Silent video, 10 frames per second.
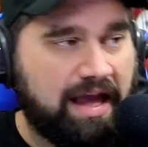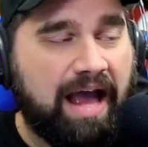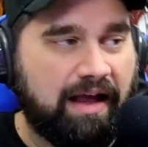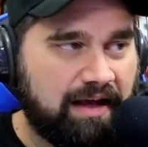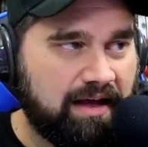
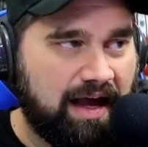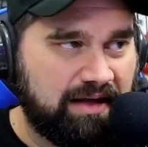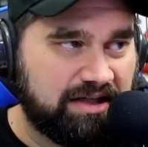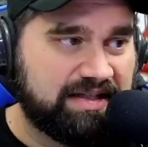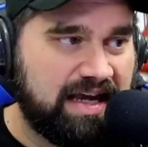Yeah.
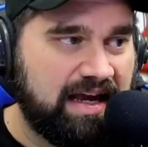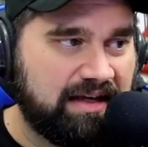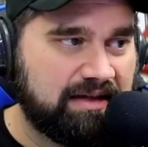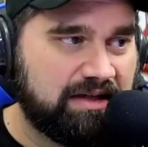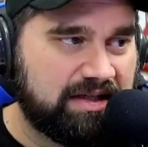Did you see
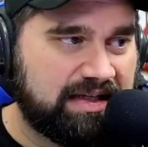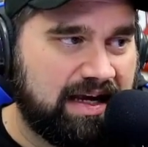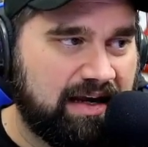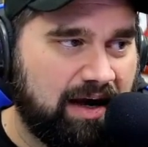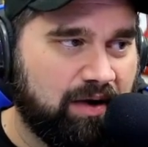it? Did you
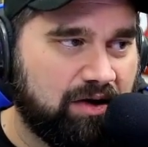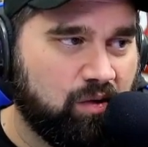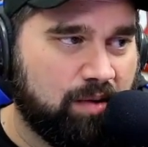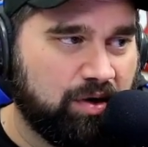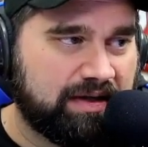see it? I want to
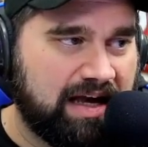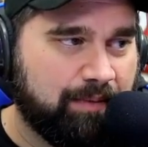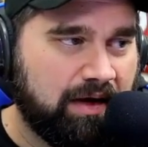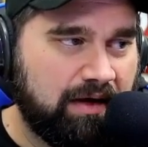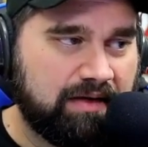do it one more
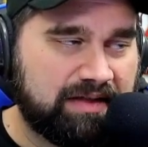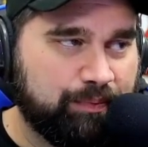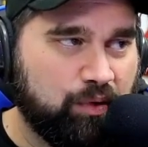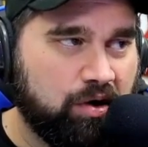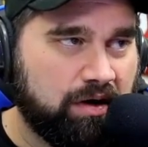time. It's
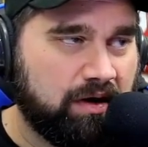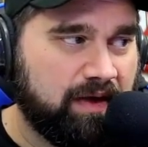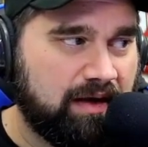important.